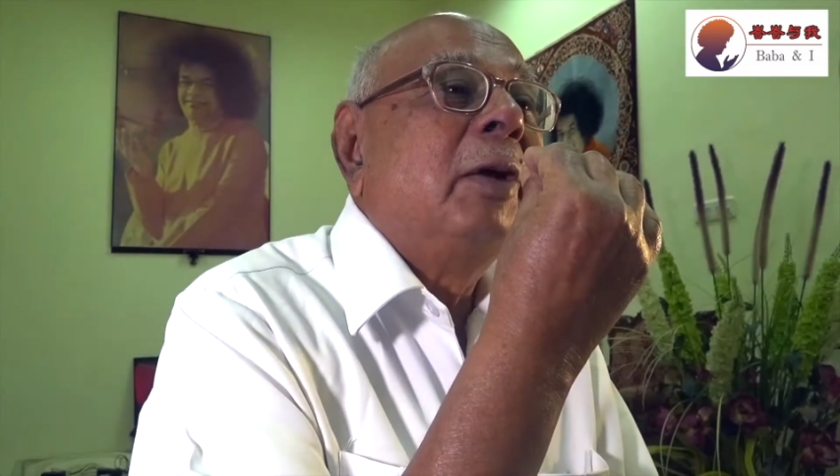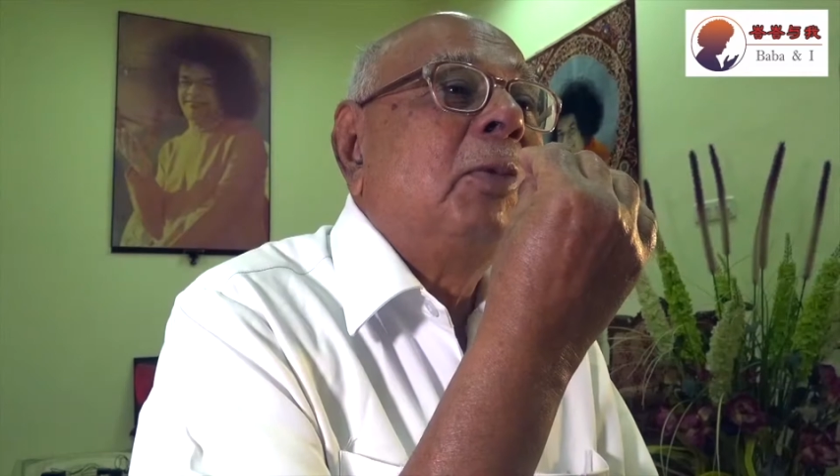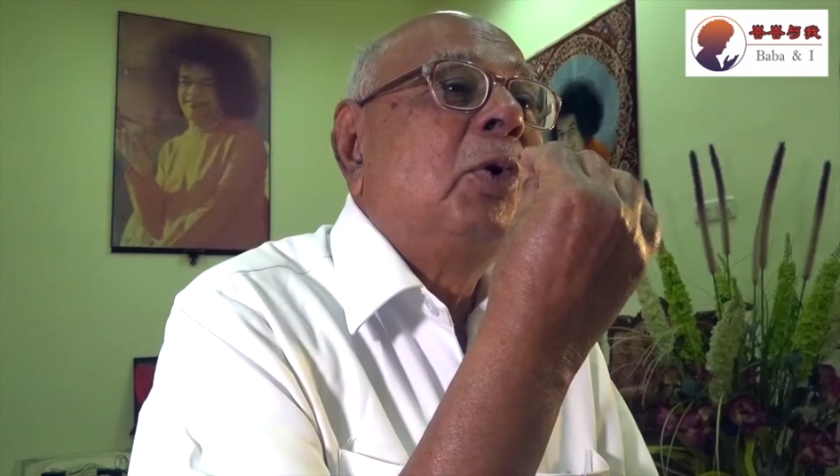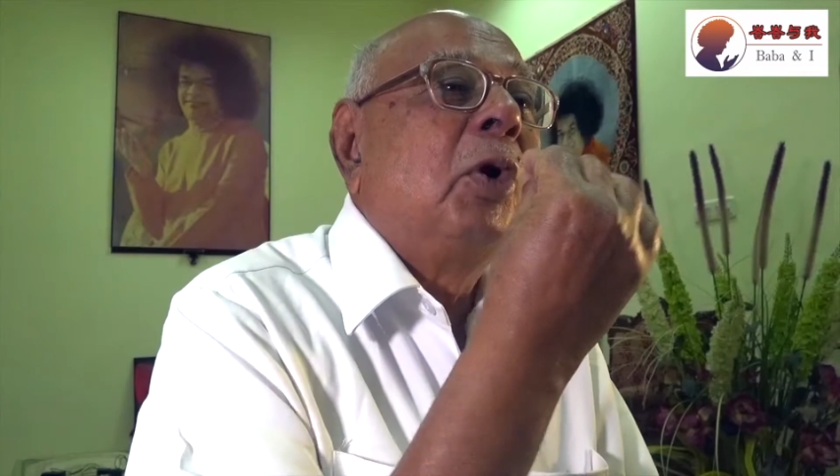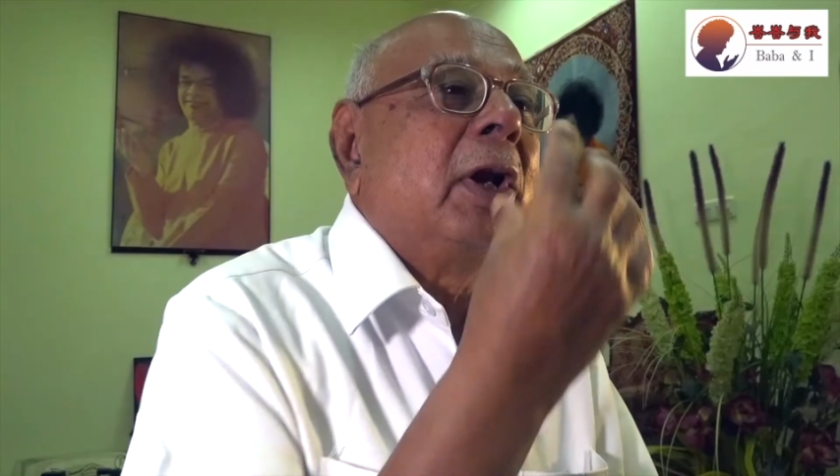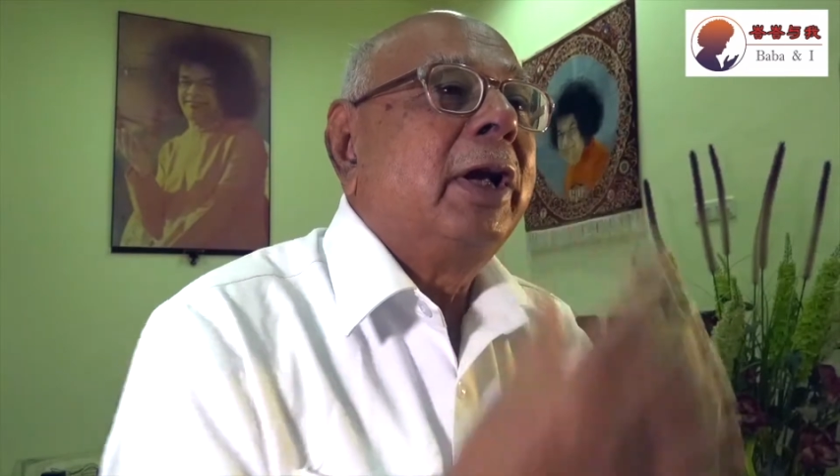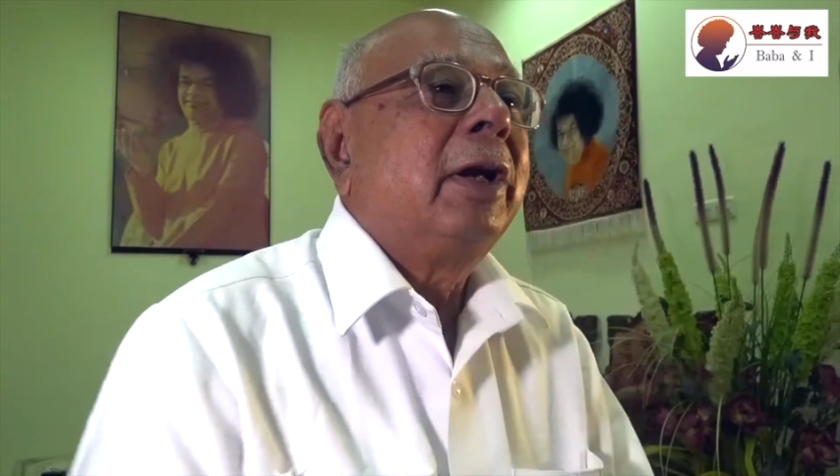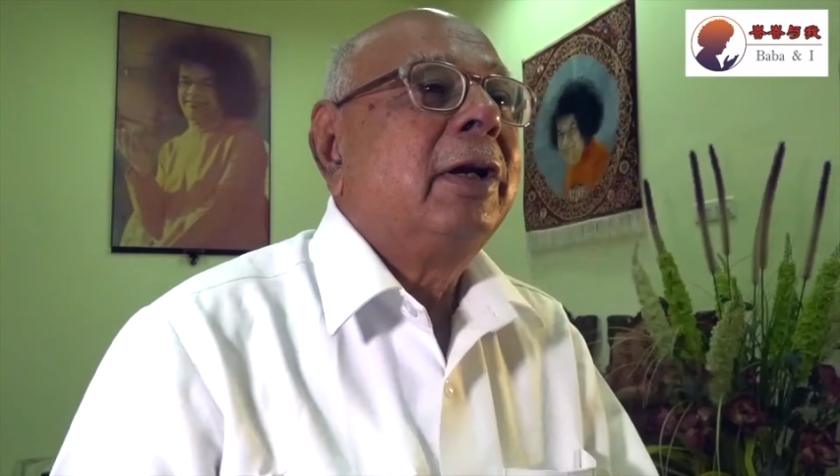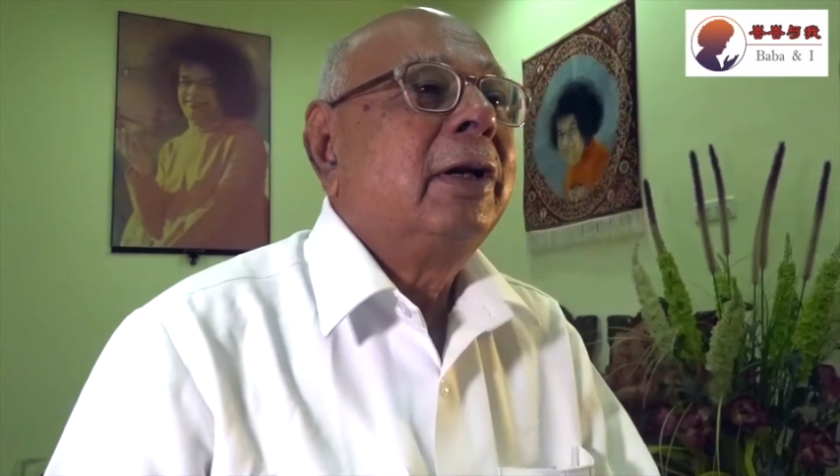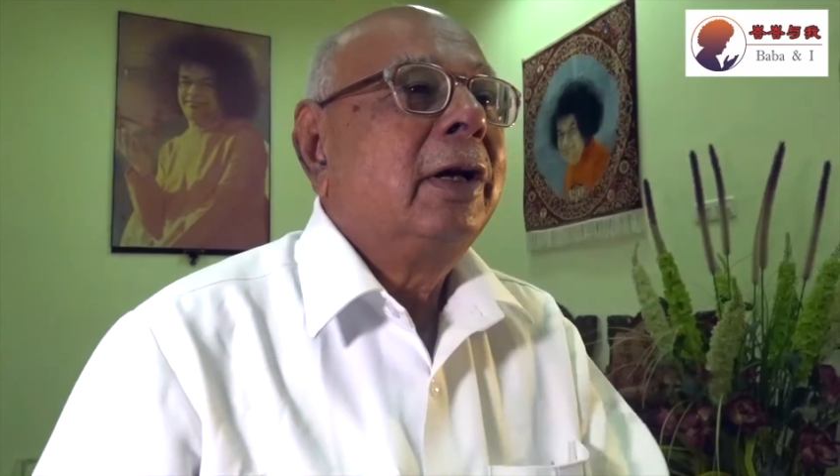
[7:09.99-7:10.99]
blew on it
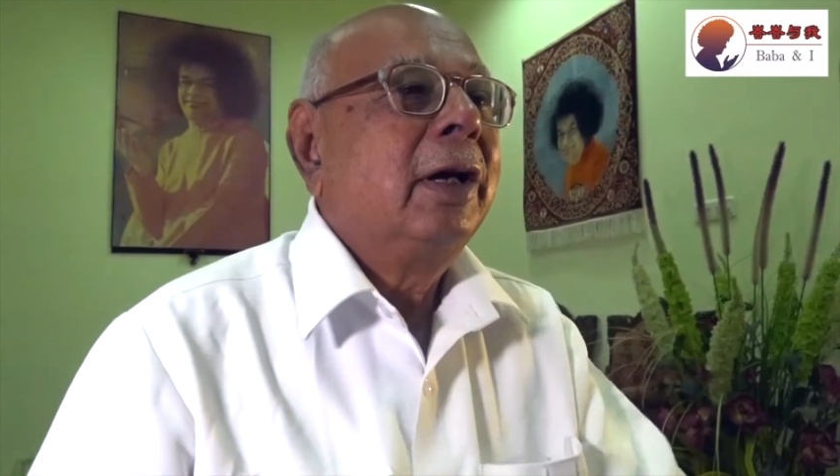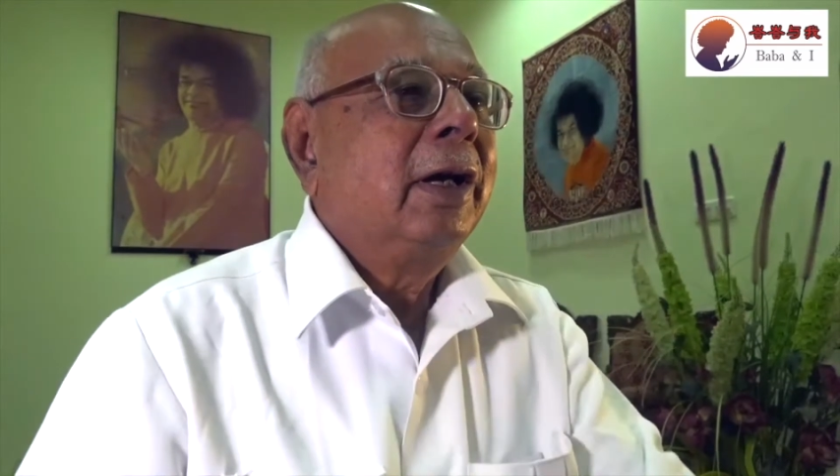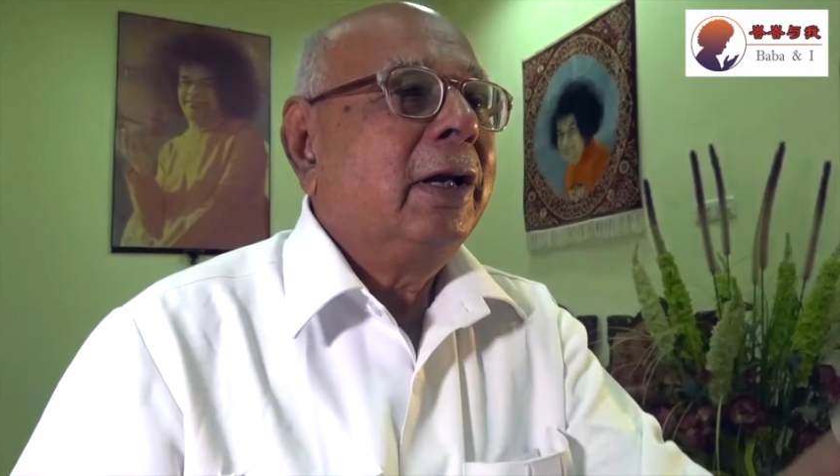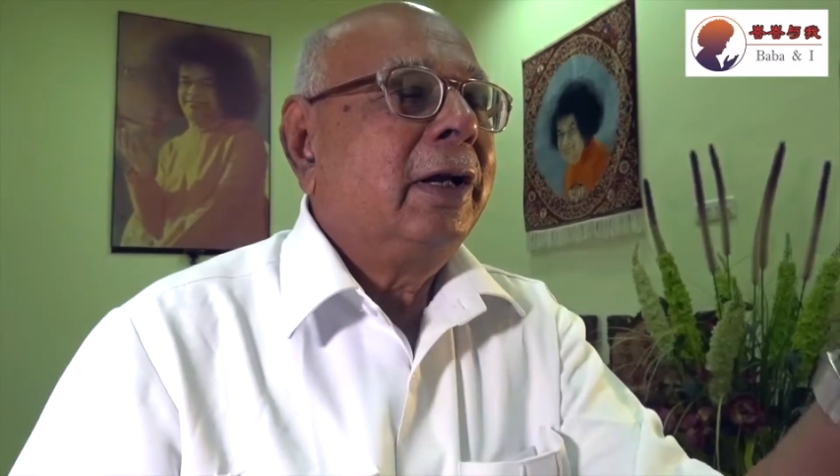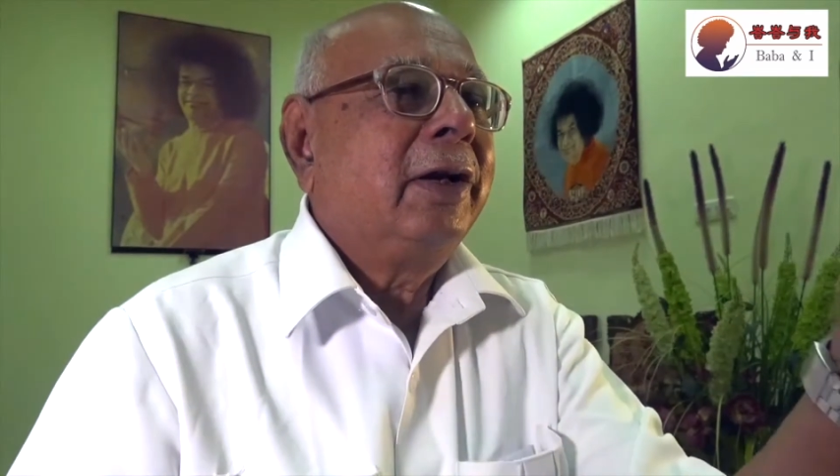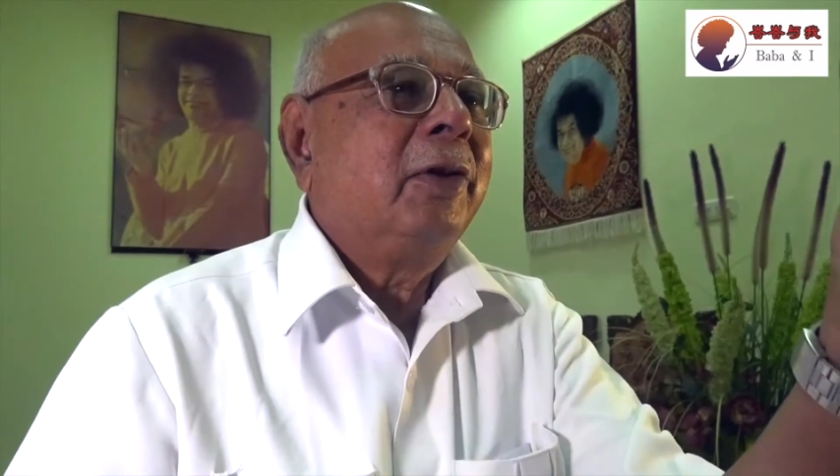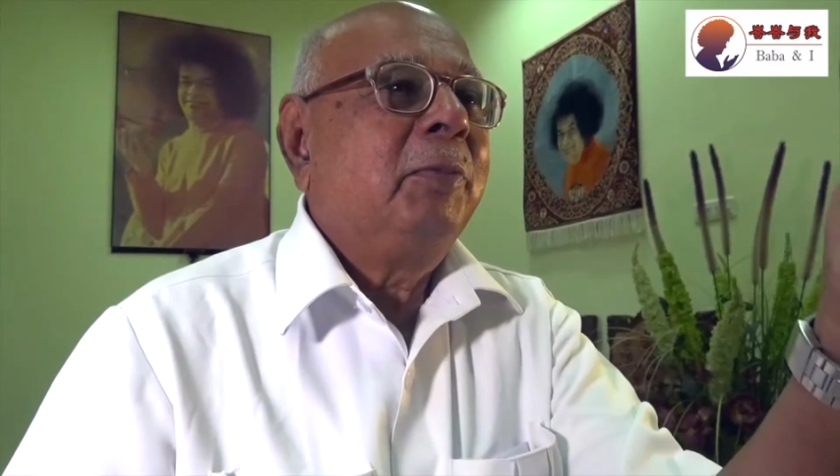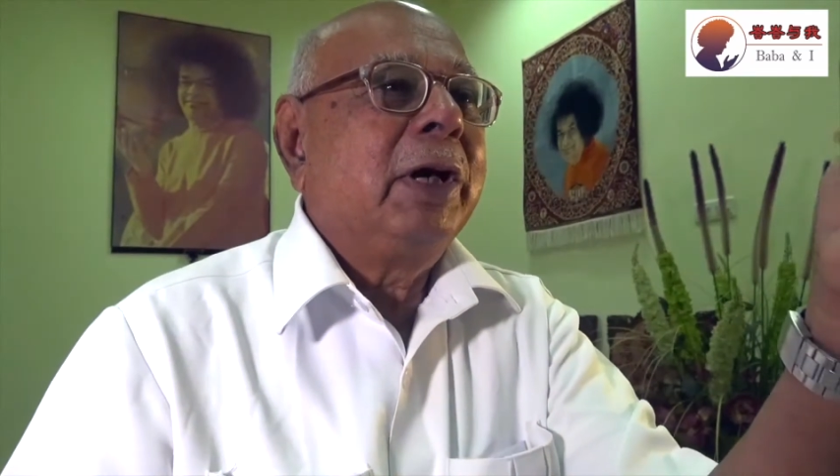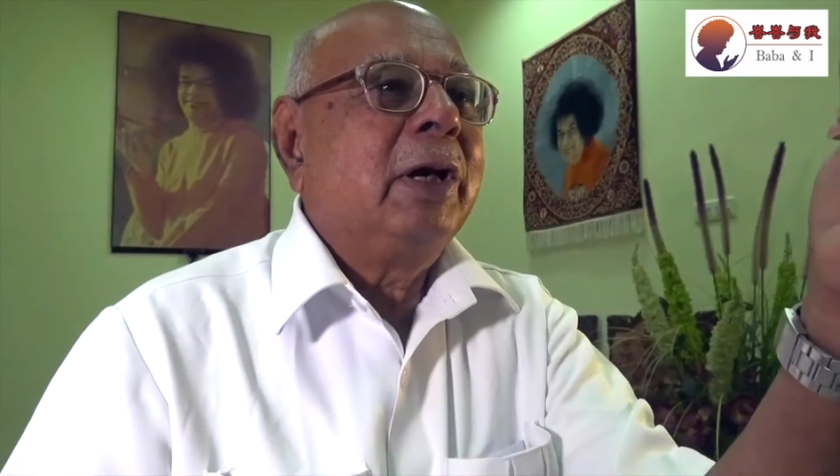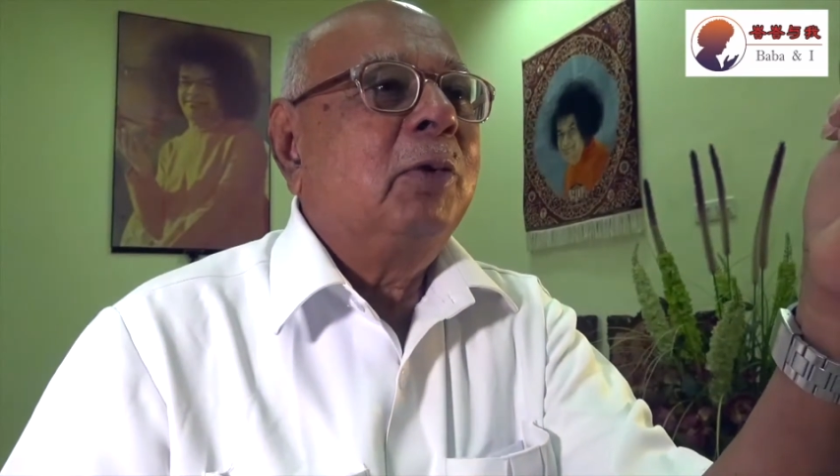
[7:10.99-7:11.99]
and it has
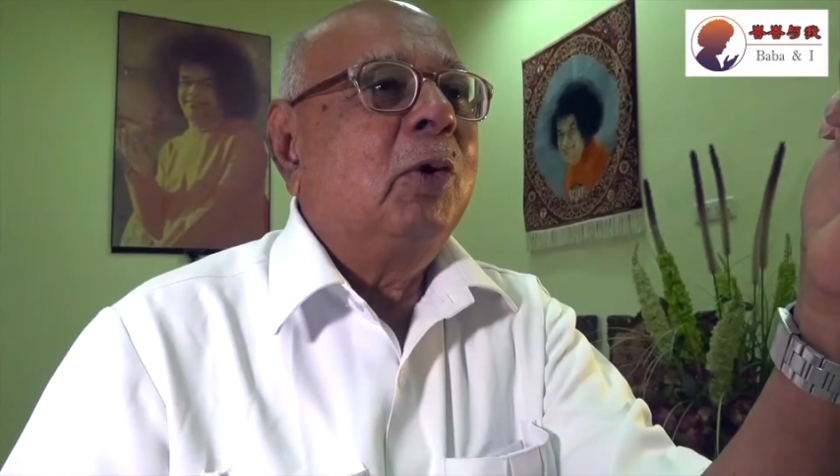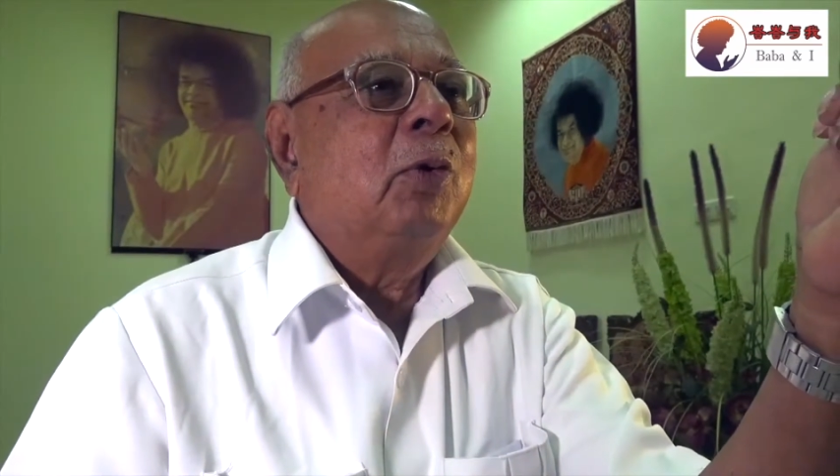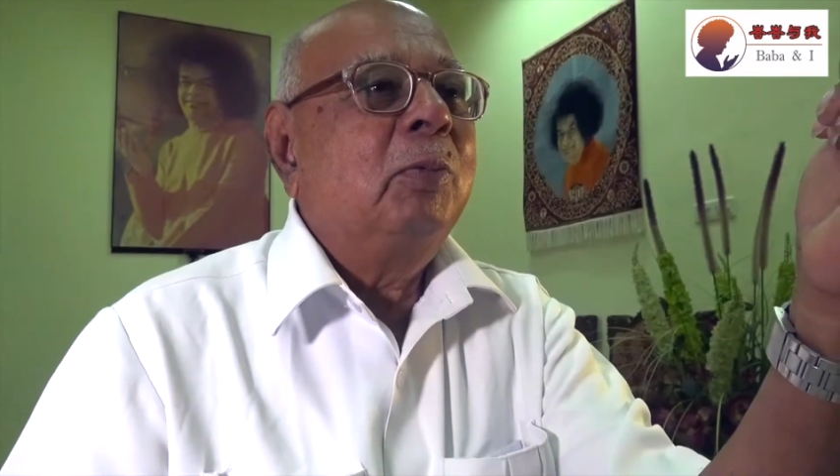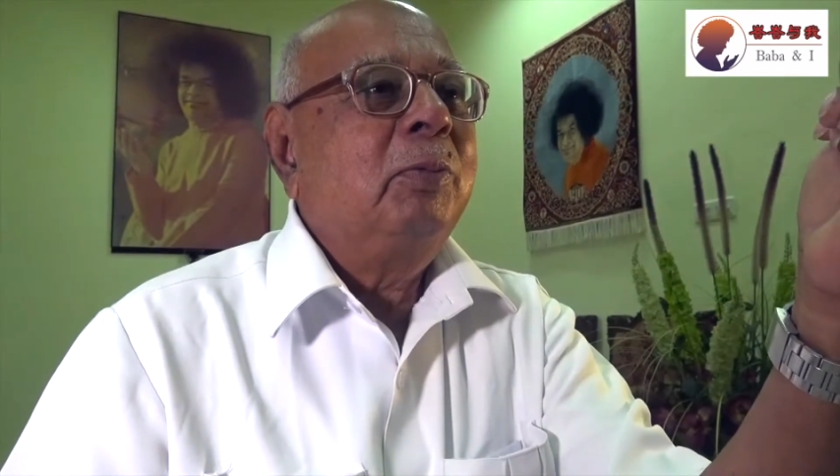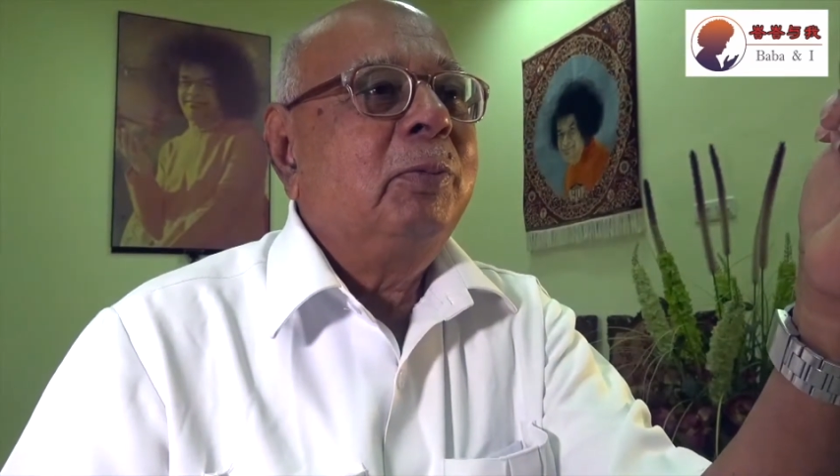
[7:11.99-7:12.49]
become Om.